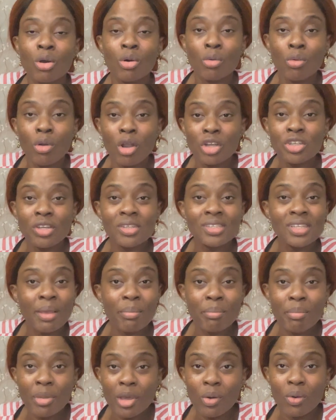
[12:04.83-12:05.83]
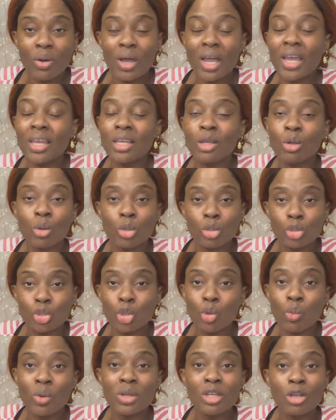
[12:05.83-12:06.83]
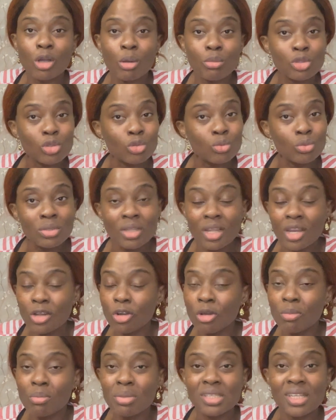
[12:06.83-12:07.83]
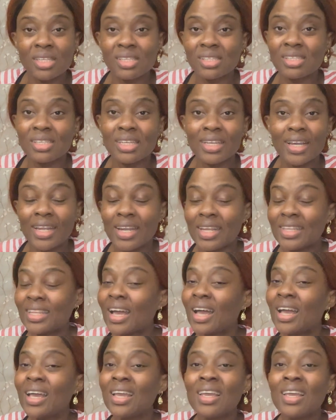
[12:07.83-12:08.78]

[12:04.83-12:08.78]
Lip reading: Rogers and Bell are in control when it comes to telecom businesses in Canada.